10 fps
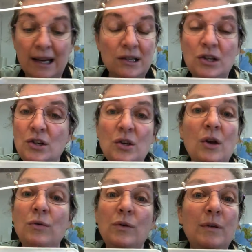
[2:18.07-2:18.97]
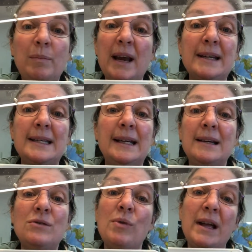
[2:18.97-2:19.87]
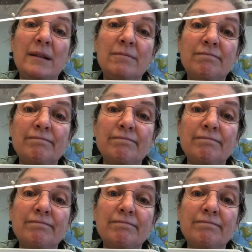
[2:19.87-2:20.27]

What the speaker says: and just saw through the plastic as well.